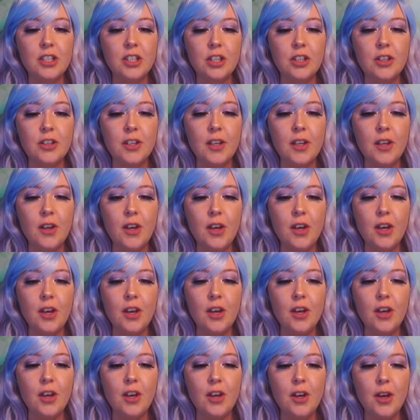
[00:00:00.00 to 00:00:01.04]
you
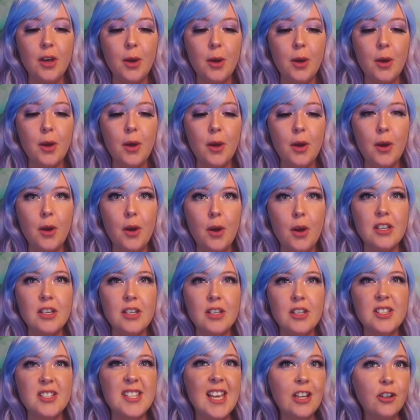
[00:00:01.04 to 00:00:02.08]
to
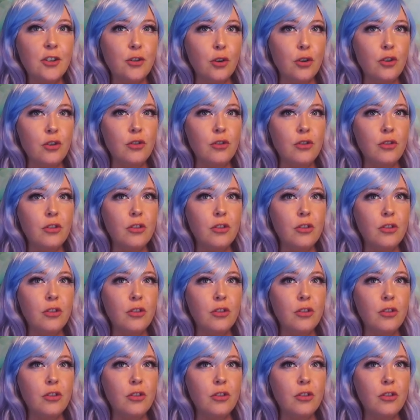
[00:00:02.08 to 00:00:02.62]
sit down.